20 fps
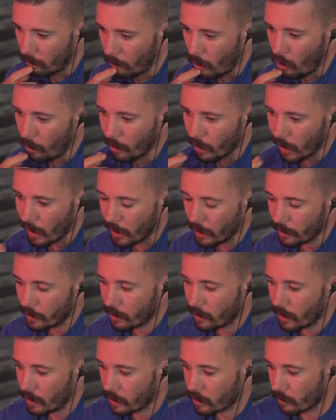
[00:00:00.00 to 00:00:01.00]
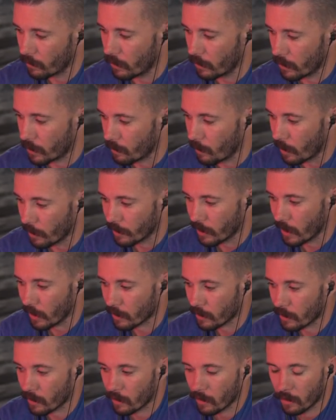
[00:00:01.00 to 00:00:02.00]
mobilized. That's really small
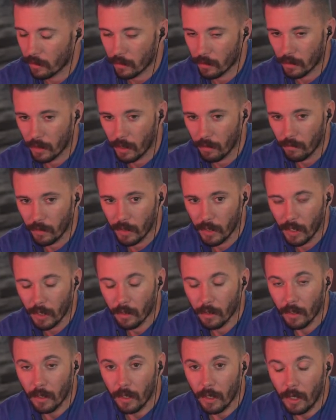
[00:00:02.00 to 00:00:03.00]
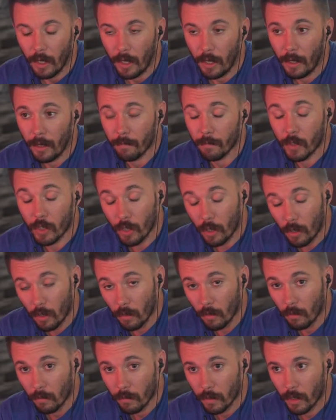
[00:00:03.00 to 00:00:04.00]
text. Can't read that.
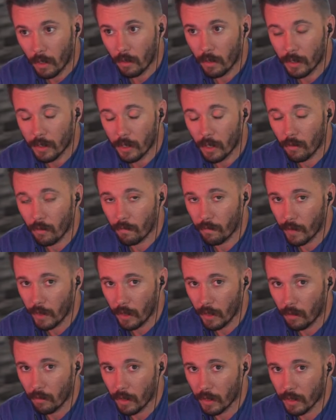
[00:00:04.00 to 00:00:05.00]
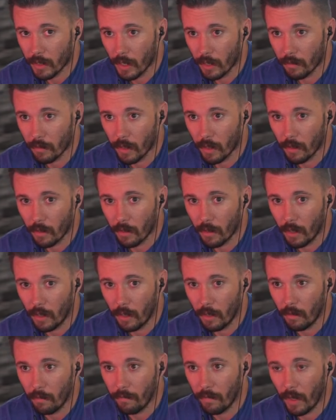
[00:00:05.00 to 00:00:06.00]
So there is other video that's out there
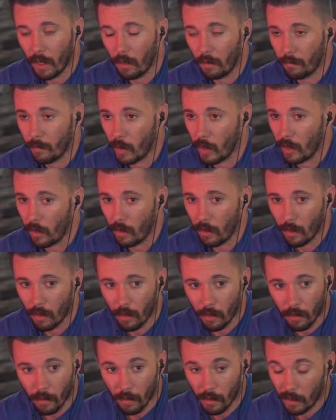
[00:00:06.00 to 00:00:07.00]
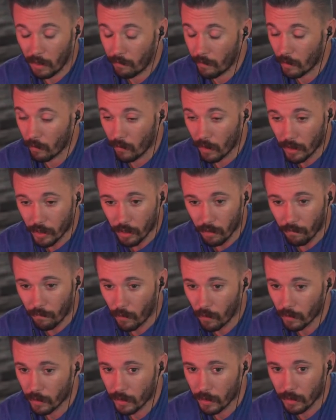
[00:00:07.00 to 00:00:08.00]
of LPR, even Russian
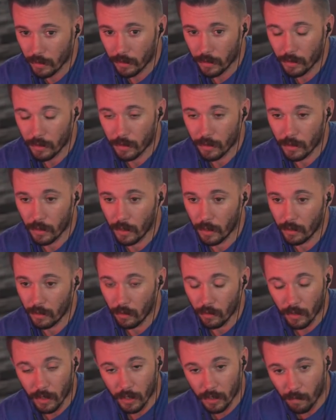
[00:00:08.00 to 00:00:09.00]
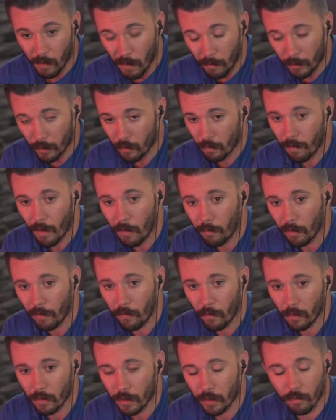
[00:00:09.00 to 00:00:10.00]
forces, Donetsk People's
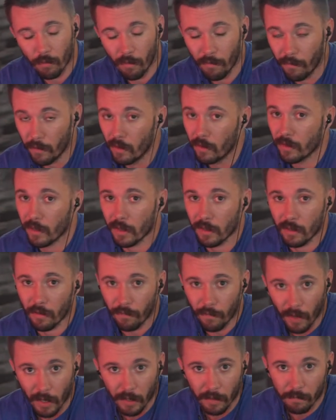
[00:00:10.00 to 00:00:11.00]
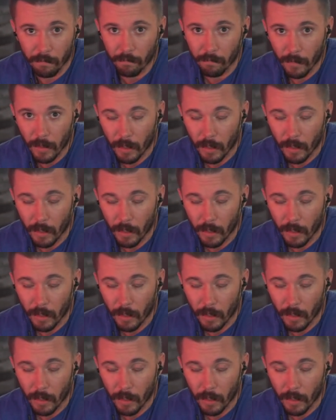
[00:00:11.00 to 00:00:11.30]
Republic forces refusing to fight,